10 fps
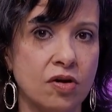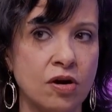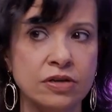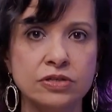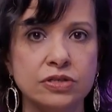
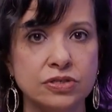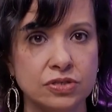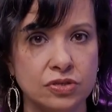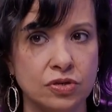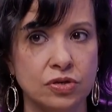honored
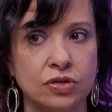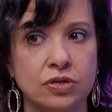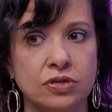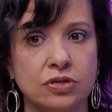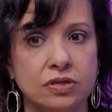
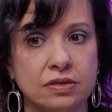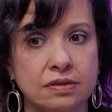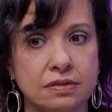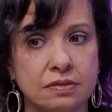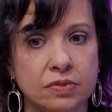her
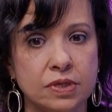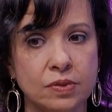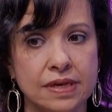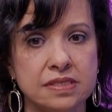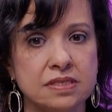
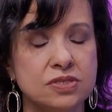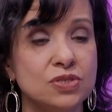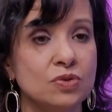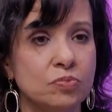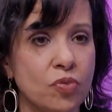requests
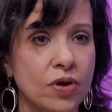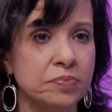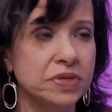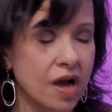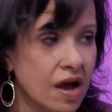to a
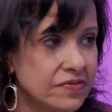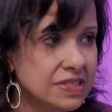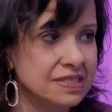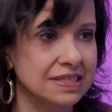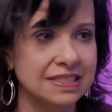point, but
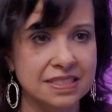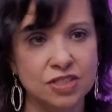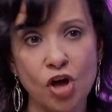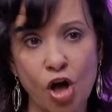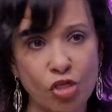obviously he
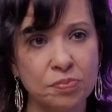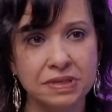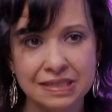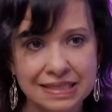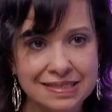didn't call the
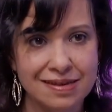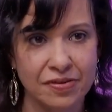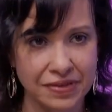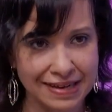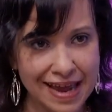police
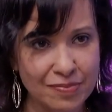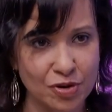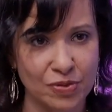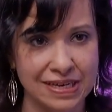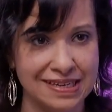on the
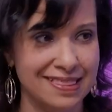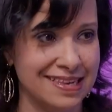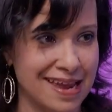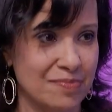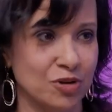neighbor when
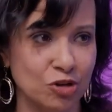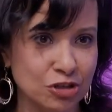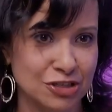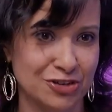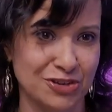the neighbor
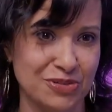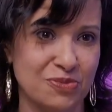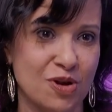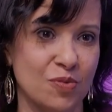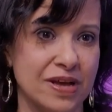looked at her the
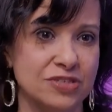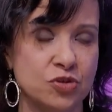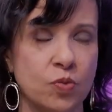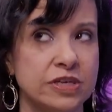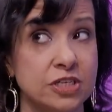wrong way.
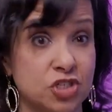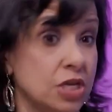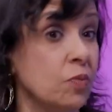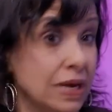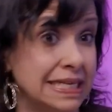So when
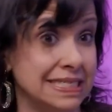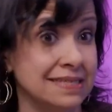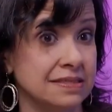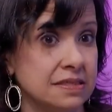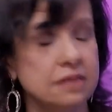he
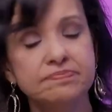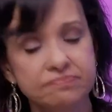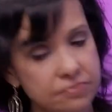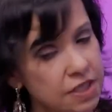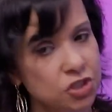didn't,
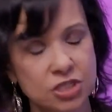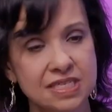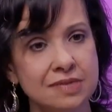she